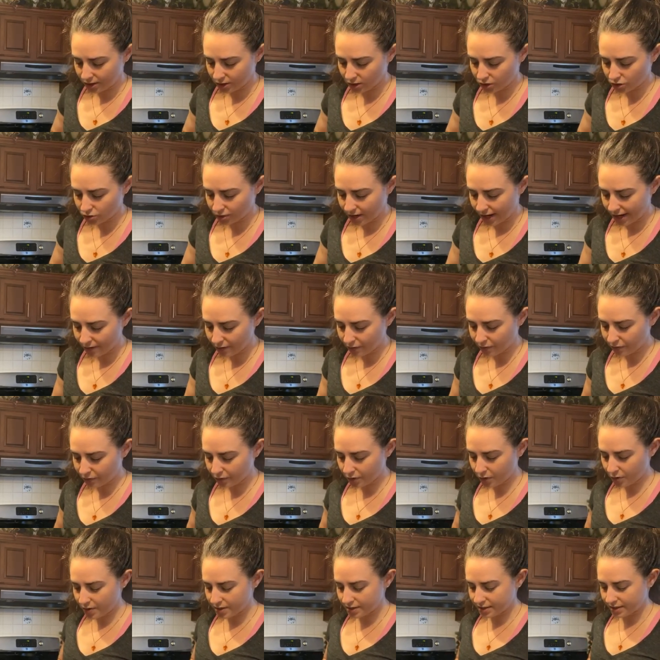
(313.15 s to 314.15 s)
The dried
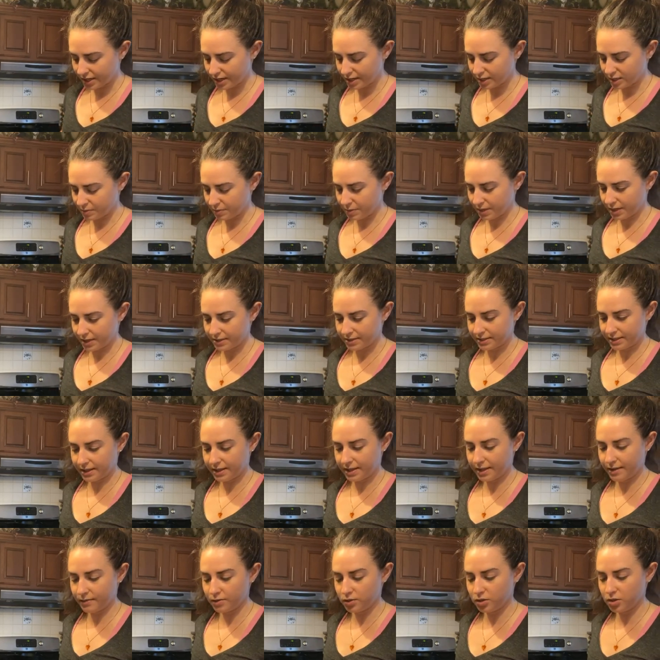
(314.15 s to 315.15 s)
fruit is nice because it
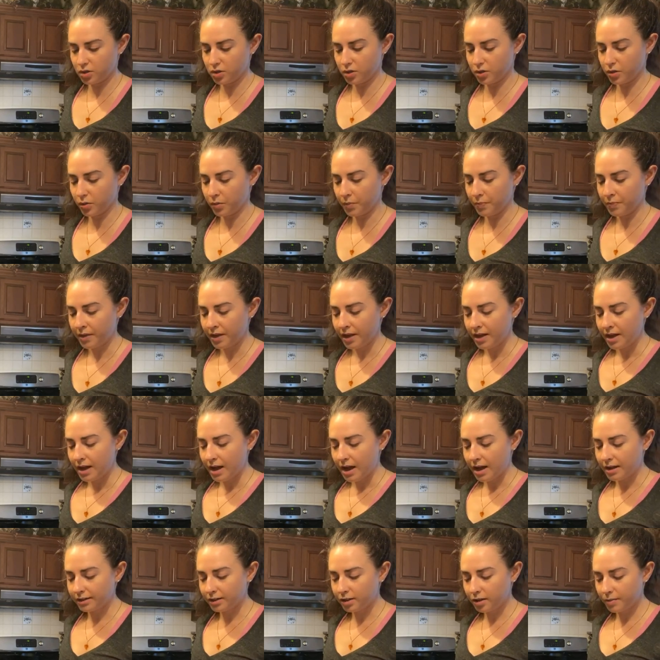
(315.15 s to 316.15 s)
gives you
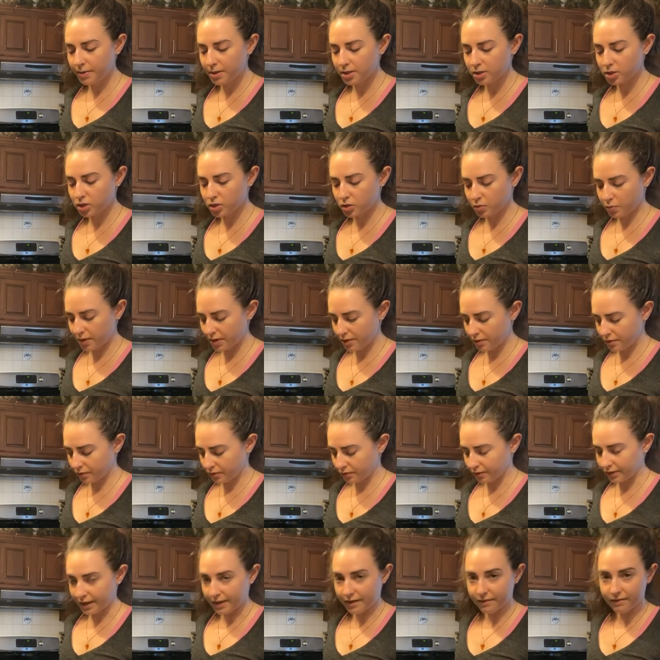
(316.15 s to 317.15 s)
a little bit of sweet
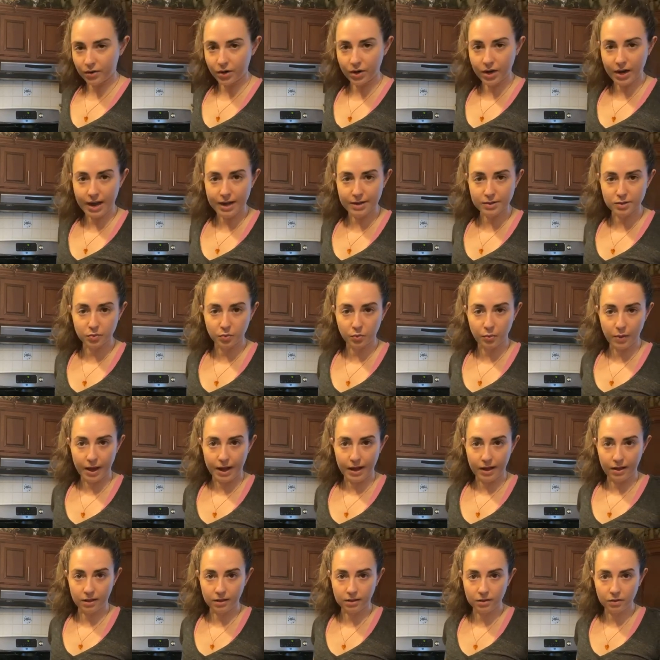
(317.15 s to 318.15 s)
flavor as
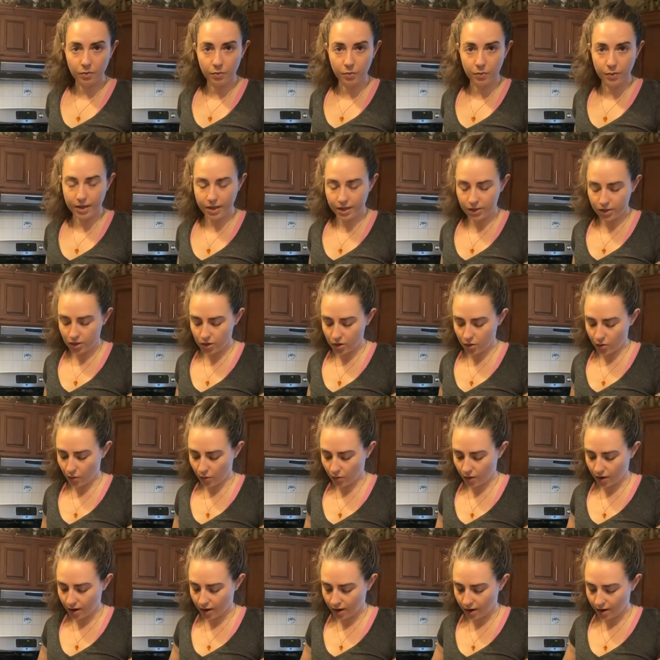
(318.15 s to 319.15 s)
well with
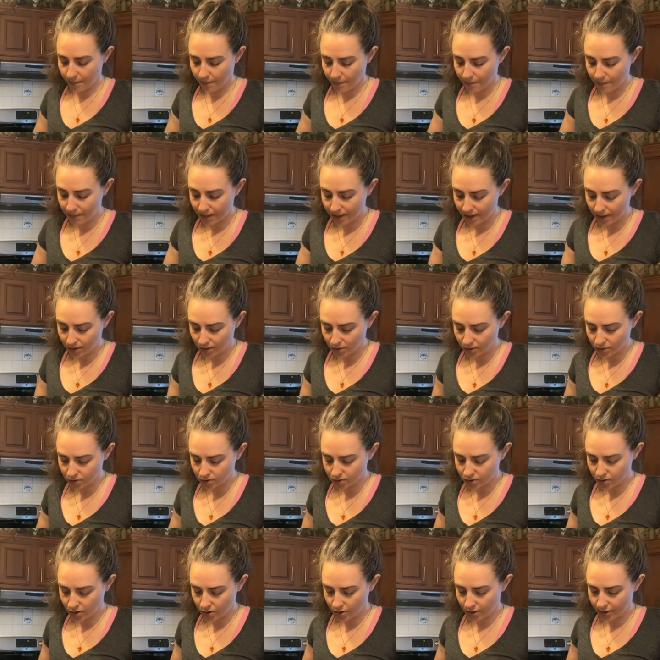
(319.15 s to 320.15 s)
your meal.
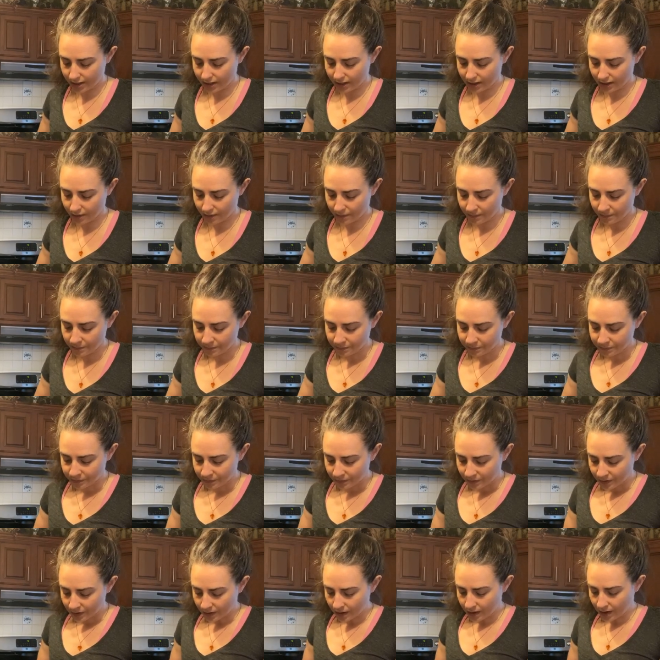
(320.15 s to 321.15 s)
So you're getting
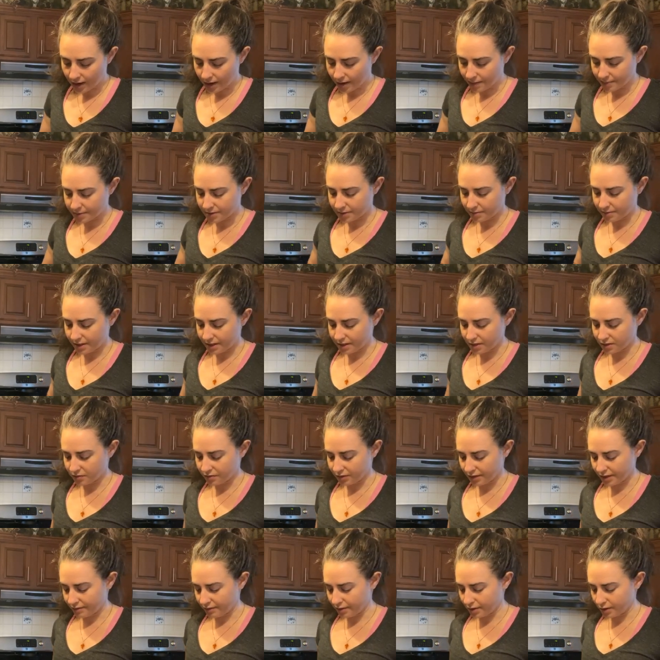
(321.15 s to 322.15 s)
some nice
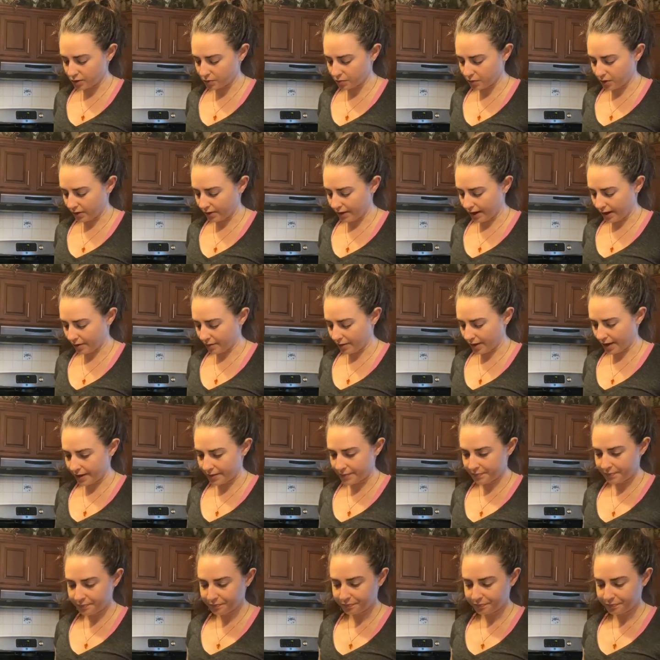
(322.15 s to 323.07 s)
flavor as well that way.